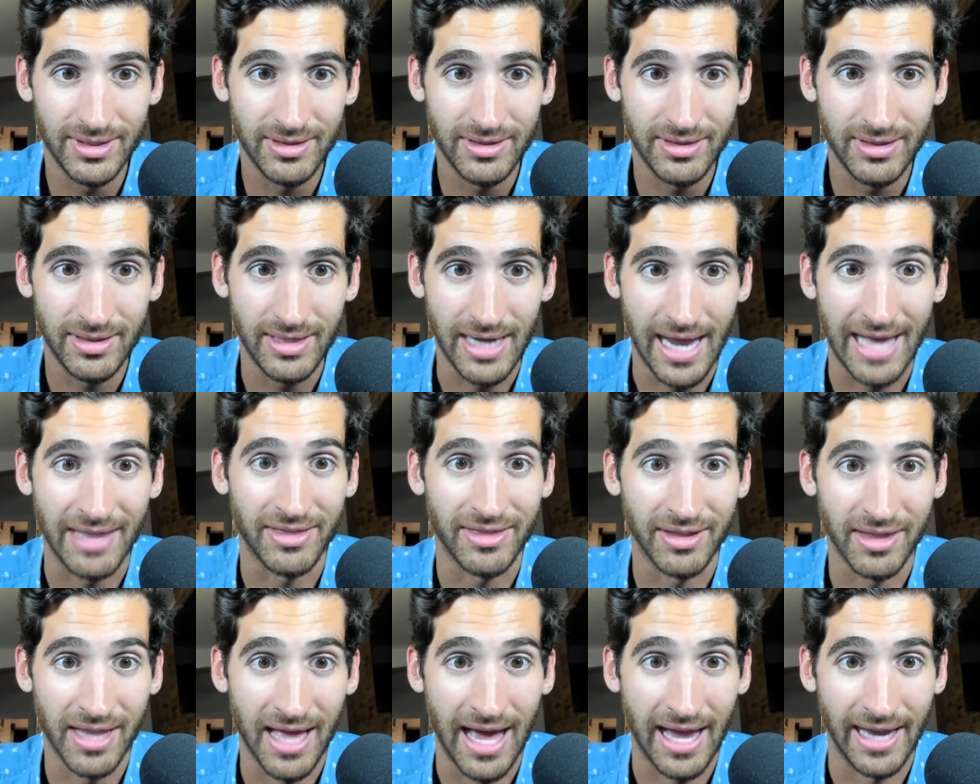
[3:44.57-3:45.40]
at the
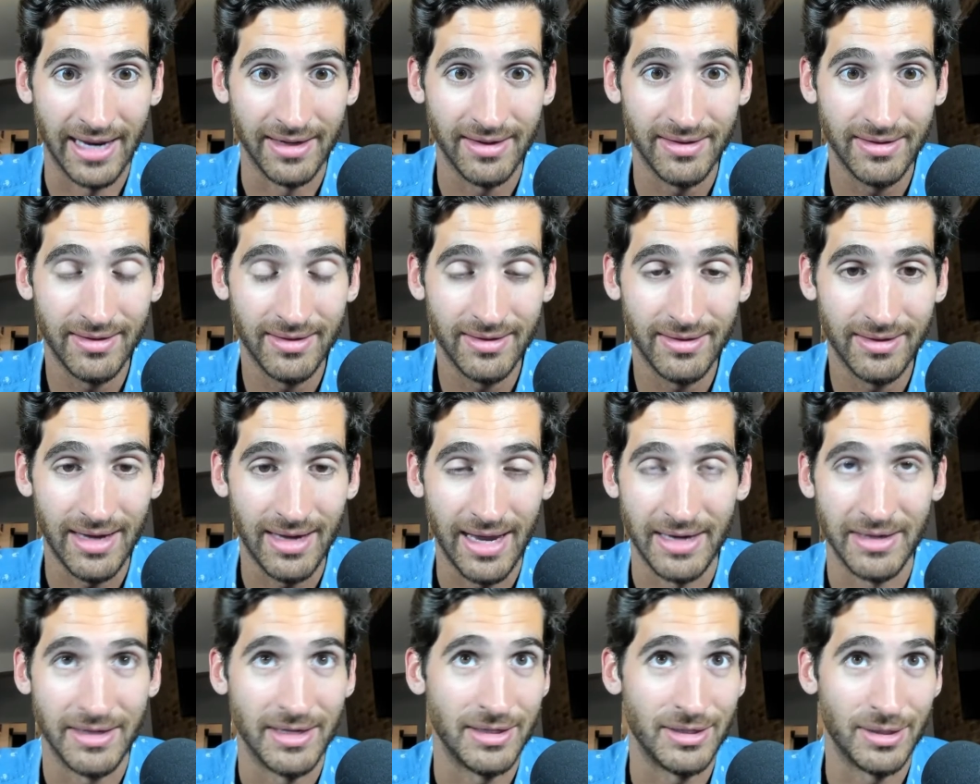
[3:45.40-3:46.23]
line
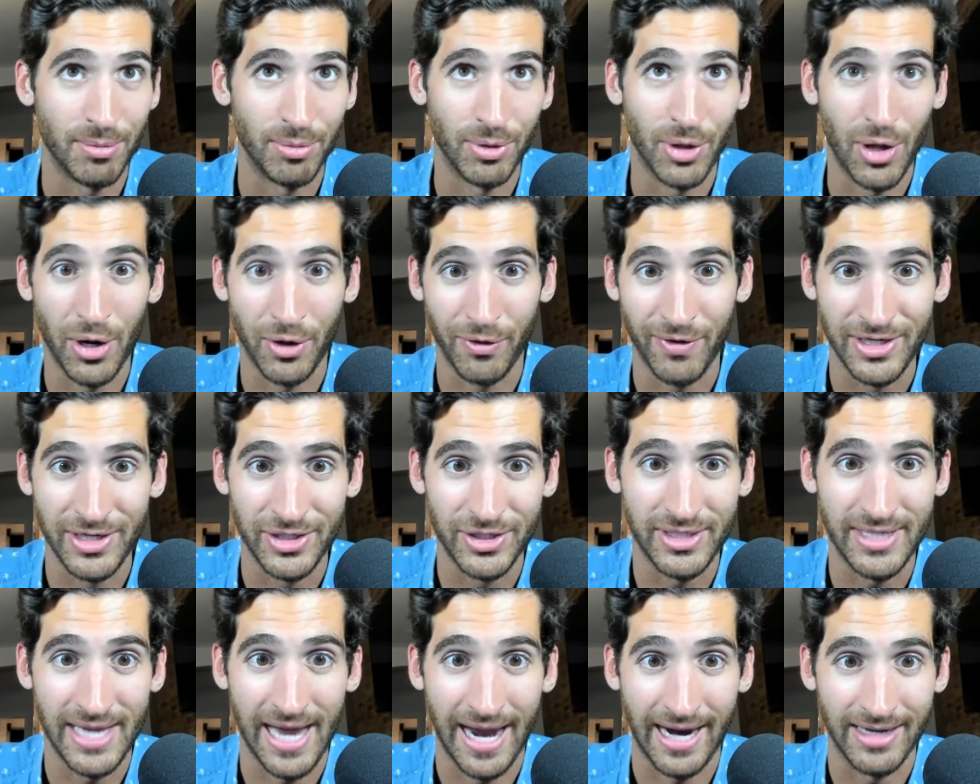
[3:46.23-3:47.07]
and did some long-range
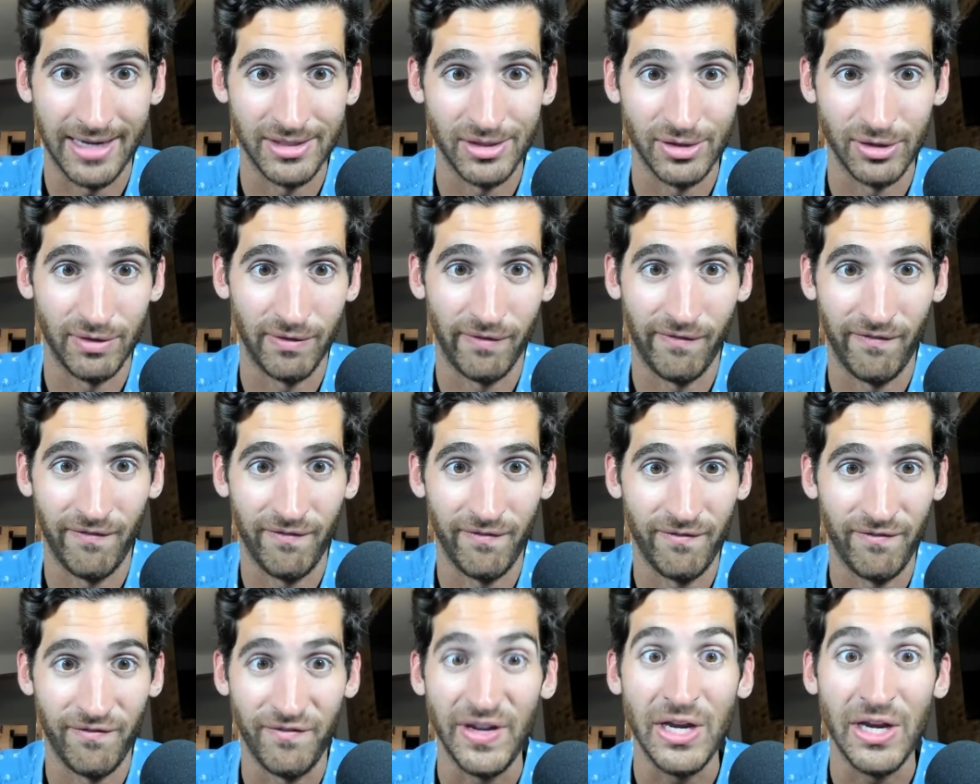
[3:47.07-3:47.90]
attack because he's
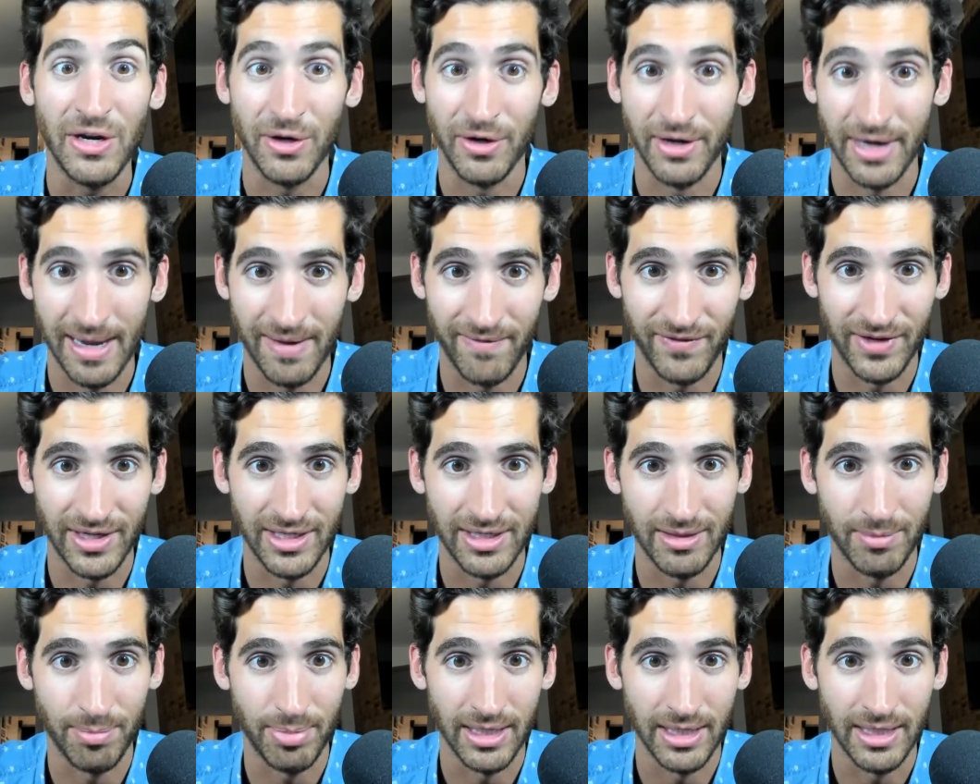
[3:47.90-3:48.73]
feared
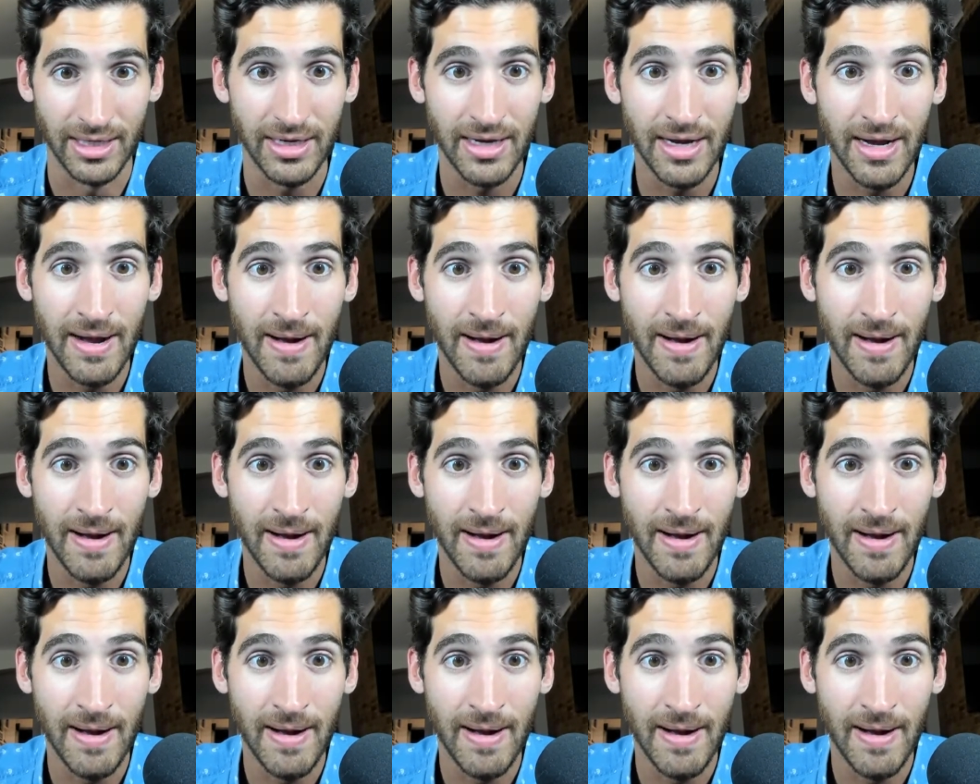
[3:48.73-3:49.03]
MVDP.